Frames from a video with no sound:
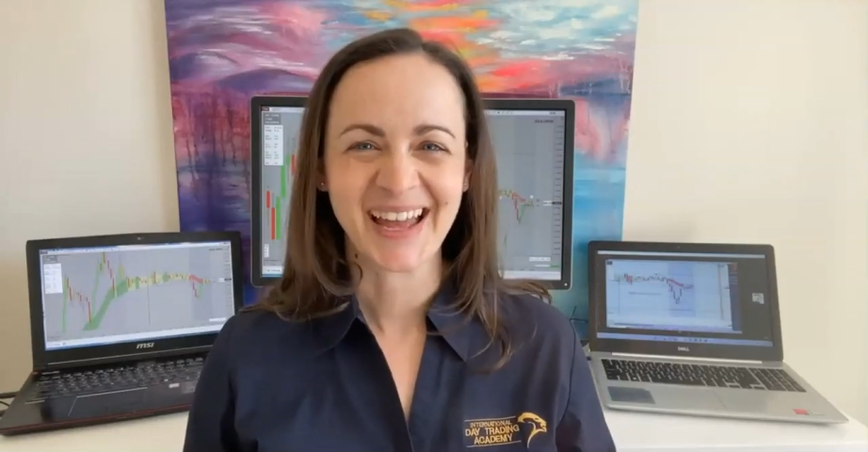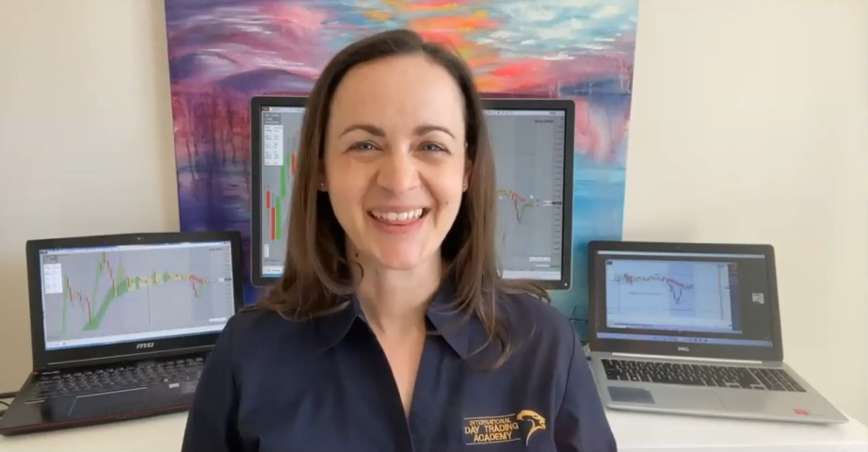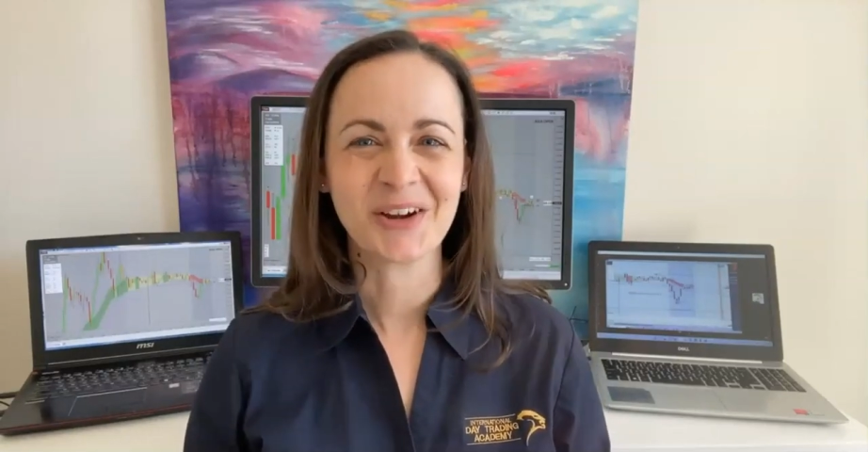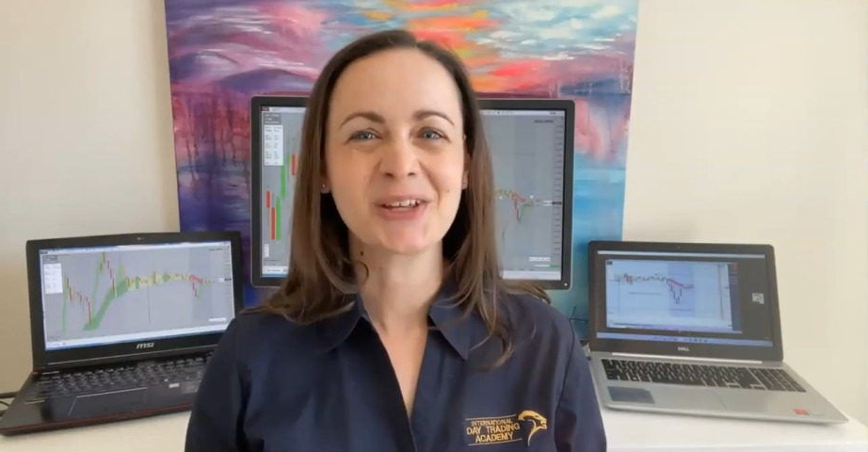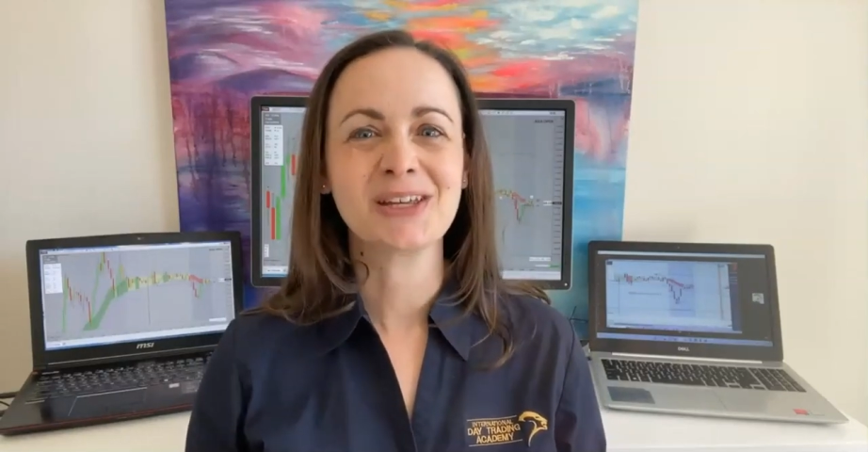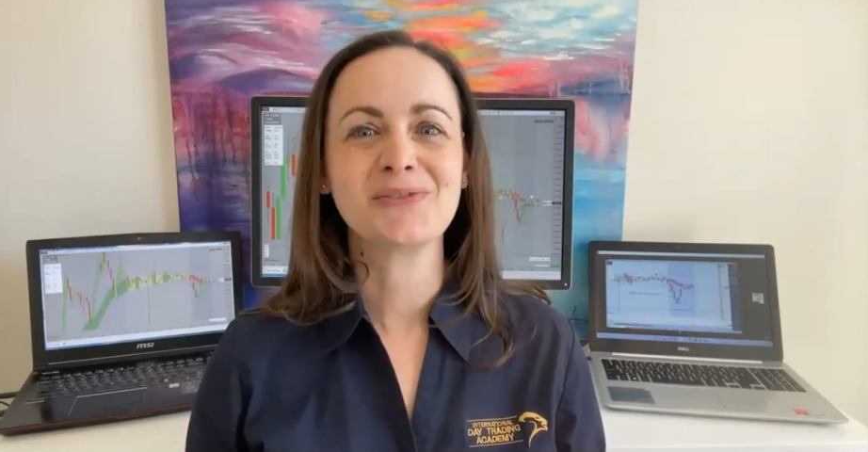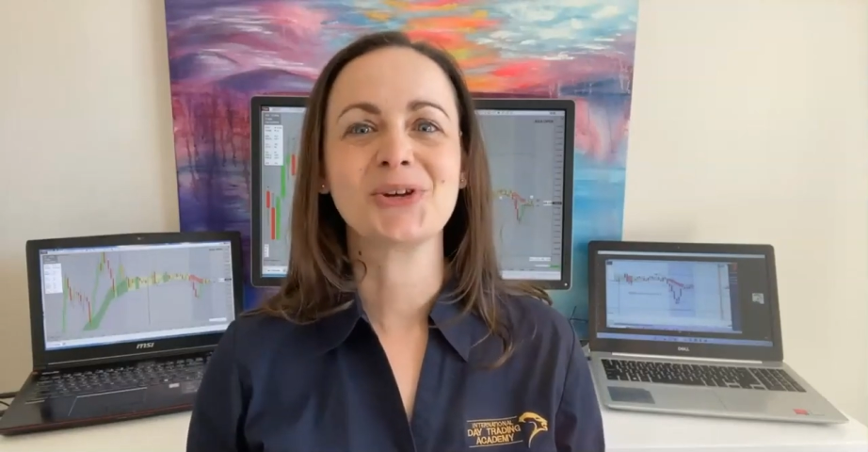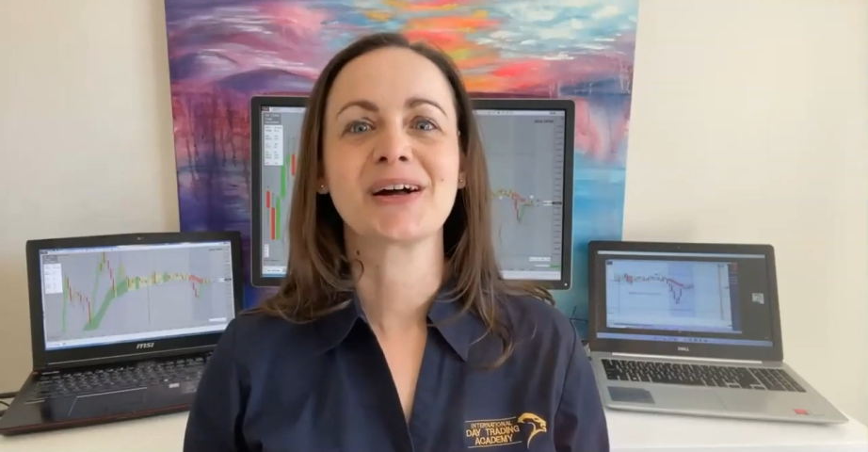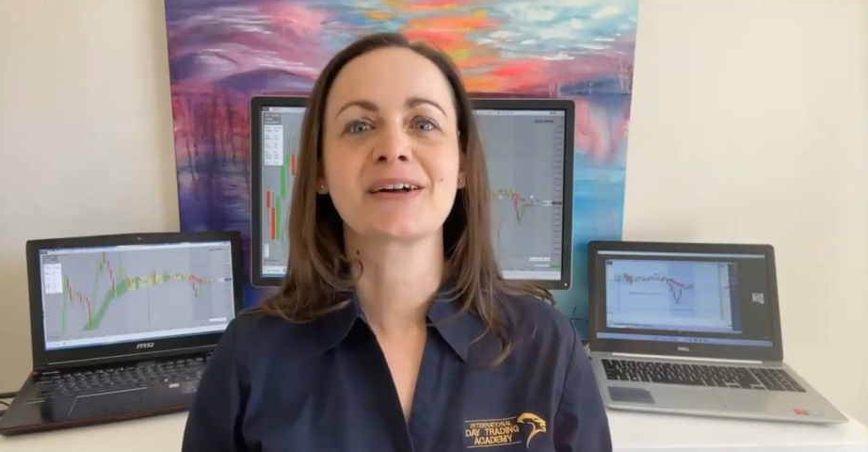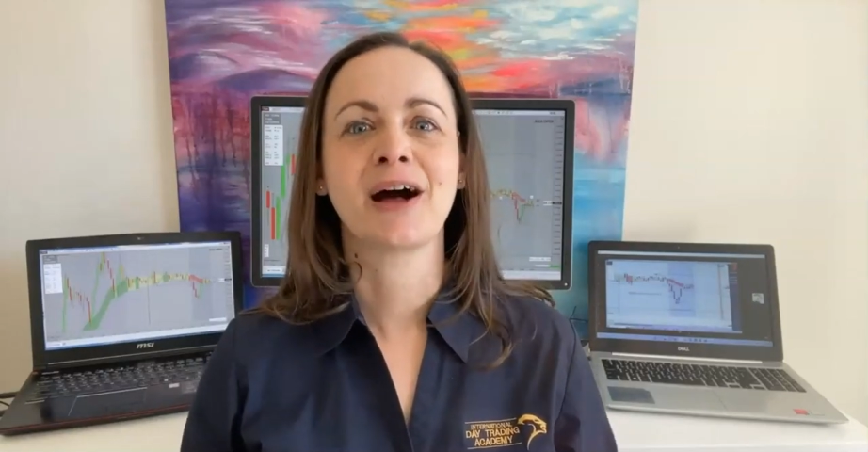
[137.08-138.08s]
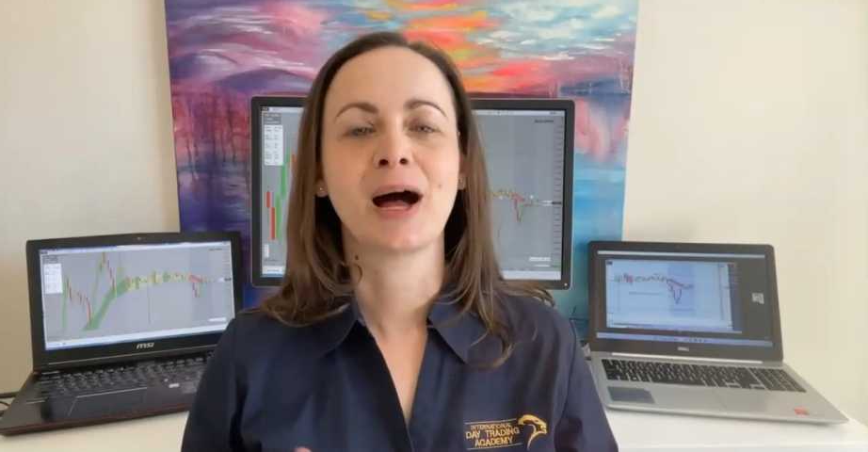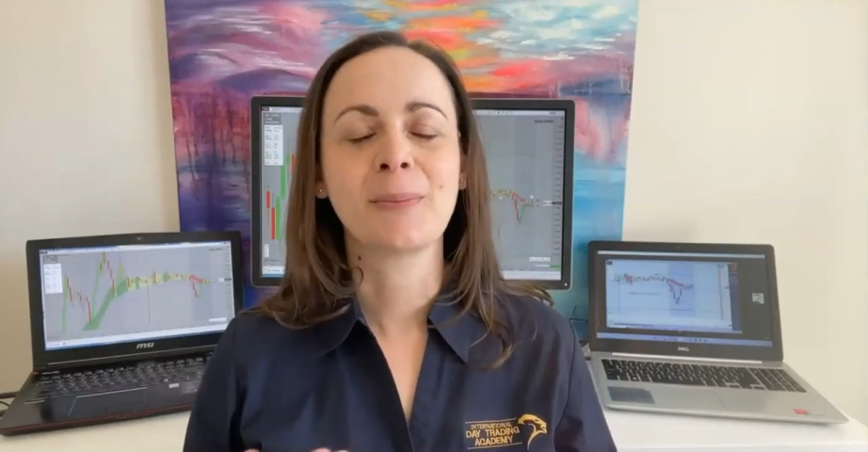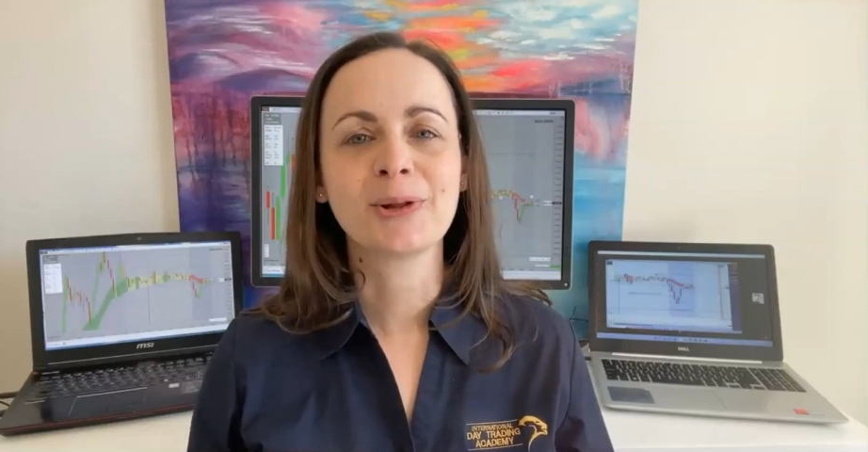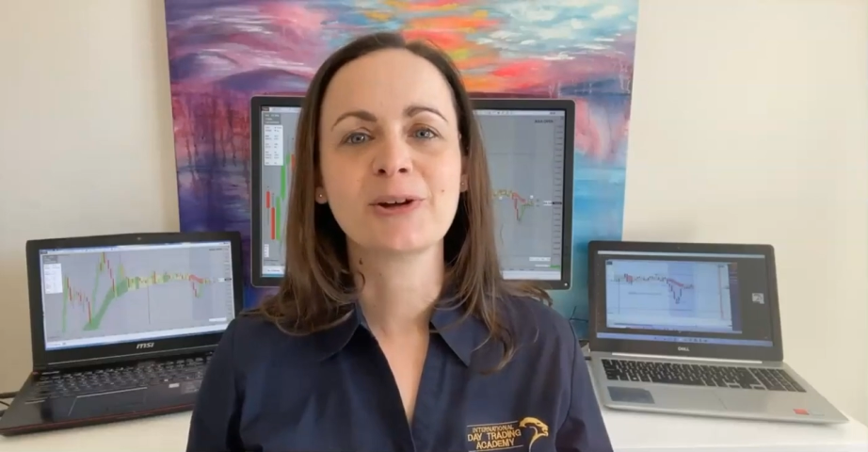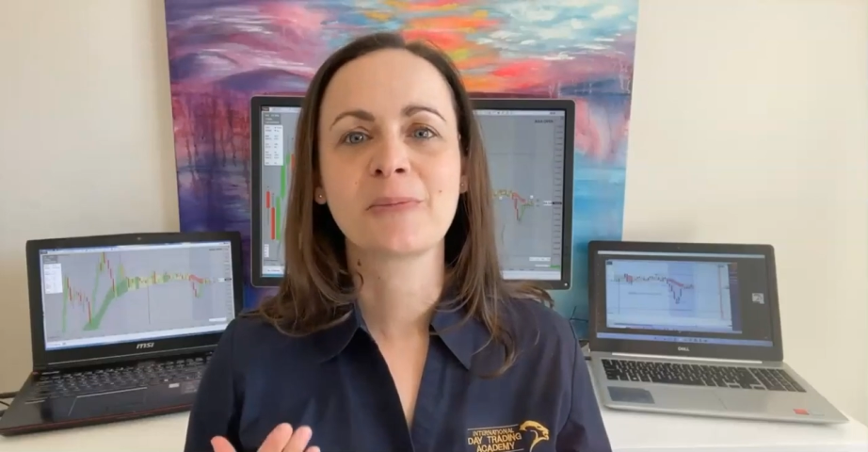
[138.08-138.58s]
And then I'll give you a couple